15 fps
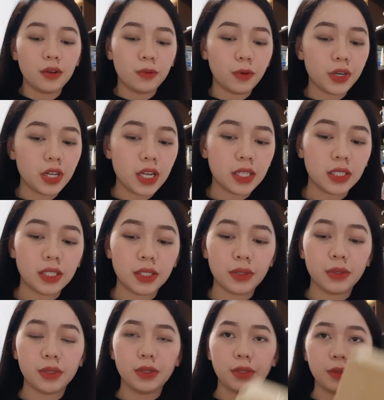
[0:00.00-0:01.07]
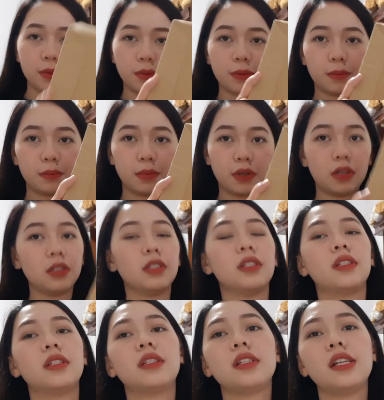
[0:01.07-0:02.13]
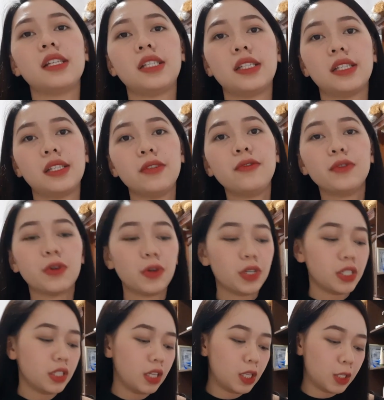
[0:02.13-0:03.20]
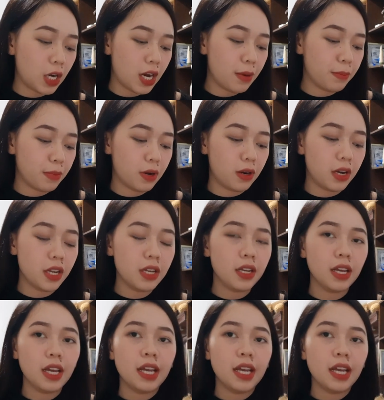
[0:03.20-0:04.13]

for this box is of course the tripod.